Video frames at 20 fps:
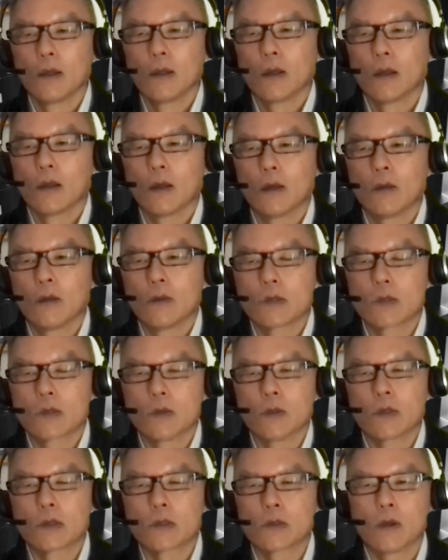
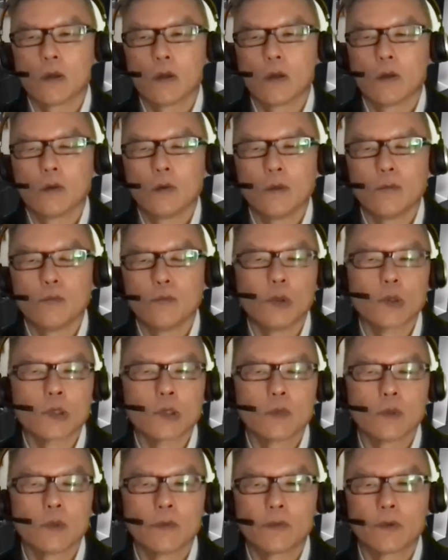So it's
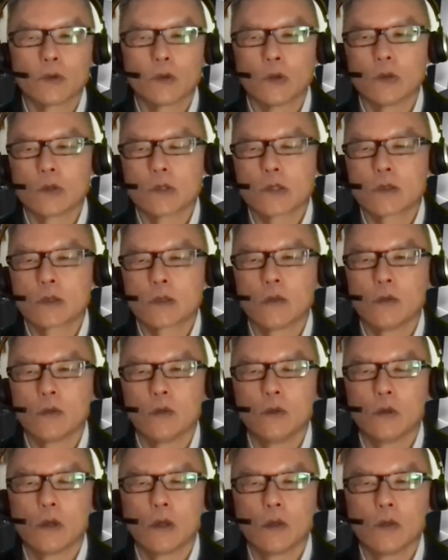impossible for those
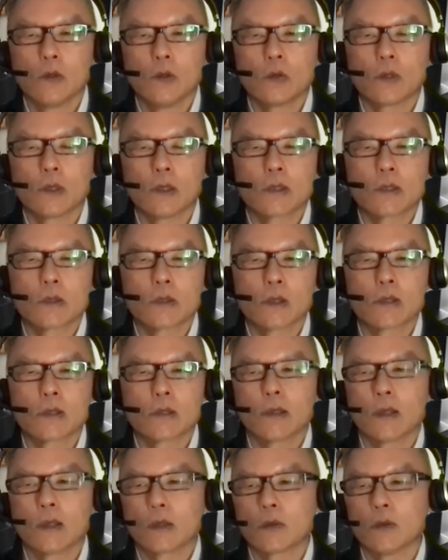new kids to
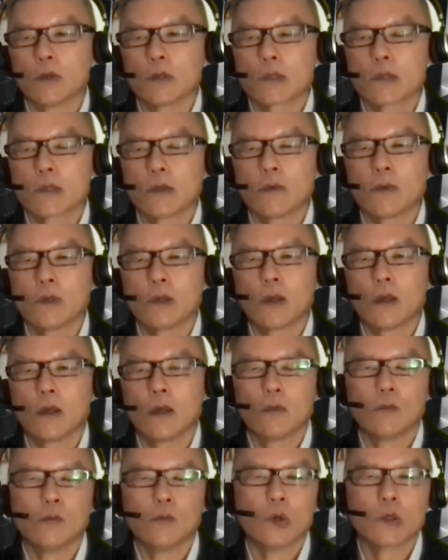actually get lost.
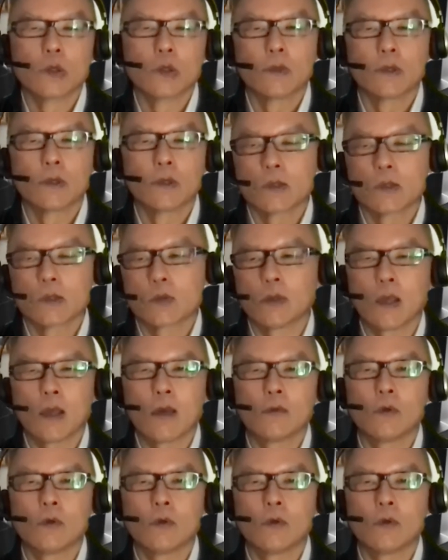And most of the kids today